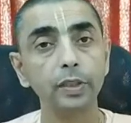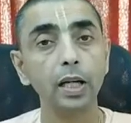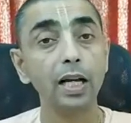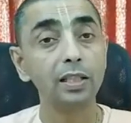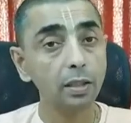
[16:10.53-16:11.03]

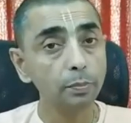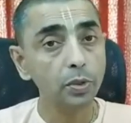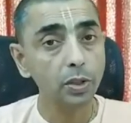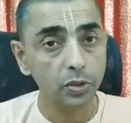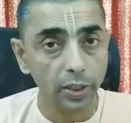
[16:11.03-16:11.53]
Our
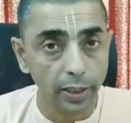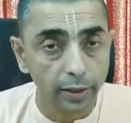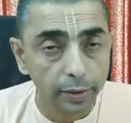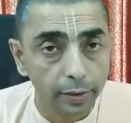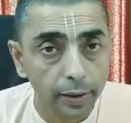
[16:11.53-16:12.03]
scriptures say
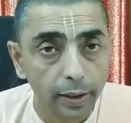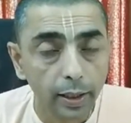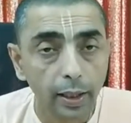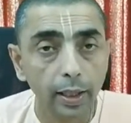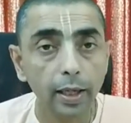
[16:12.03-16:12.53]

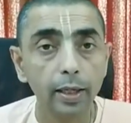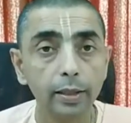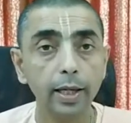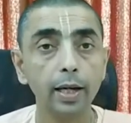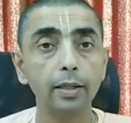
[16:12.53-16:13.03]

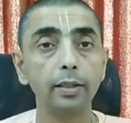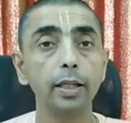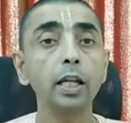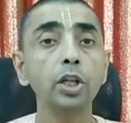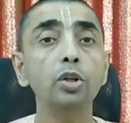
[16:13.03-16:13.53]
that
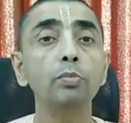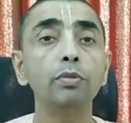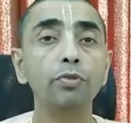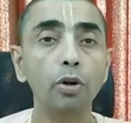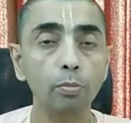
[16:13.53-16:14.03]
in
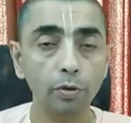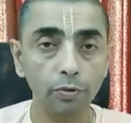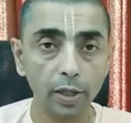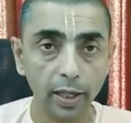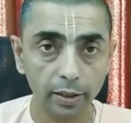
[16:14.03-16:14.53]
human form of
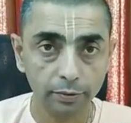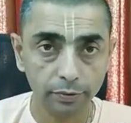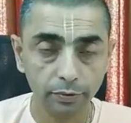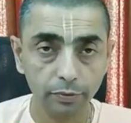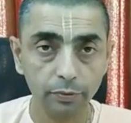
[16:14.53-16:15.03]
life,